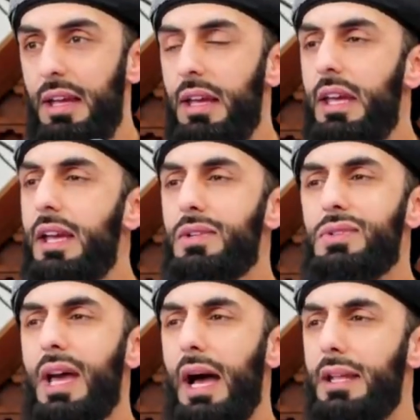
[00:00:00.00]
hiya
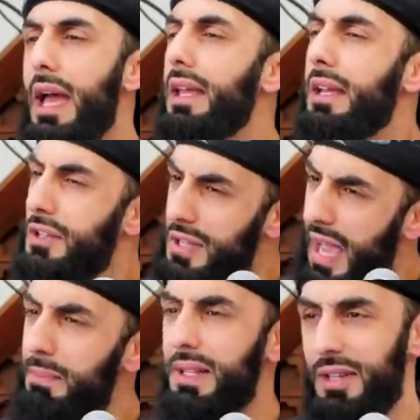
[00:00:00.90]
sa'adah, it is
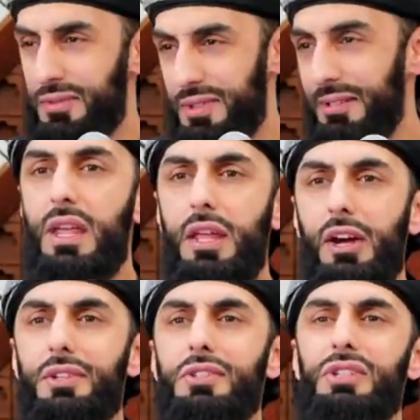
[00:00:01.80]
happiness. They
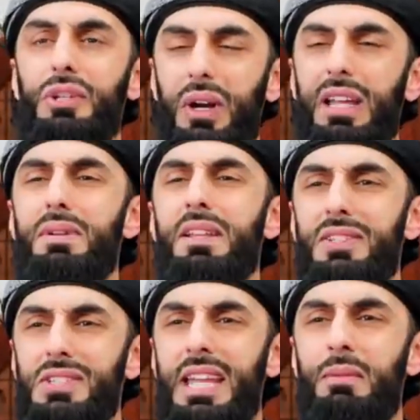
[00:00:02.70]
are describing
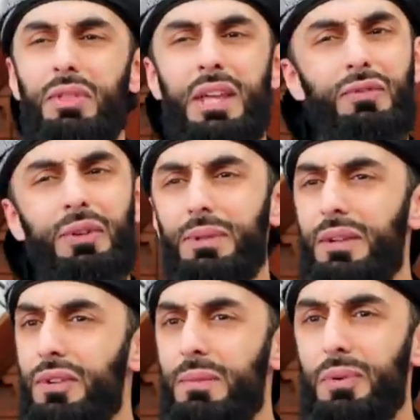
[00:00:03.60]
the same thing from
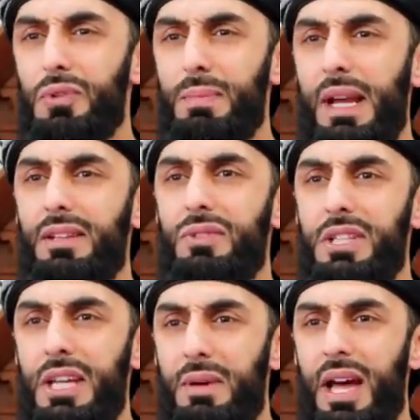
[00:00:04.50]
different
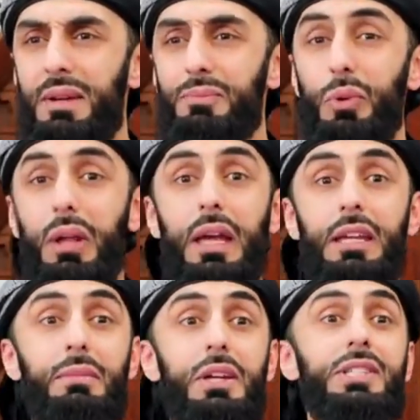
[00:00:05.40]
perspectives. Imam Ibn al-Qayyim, he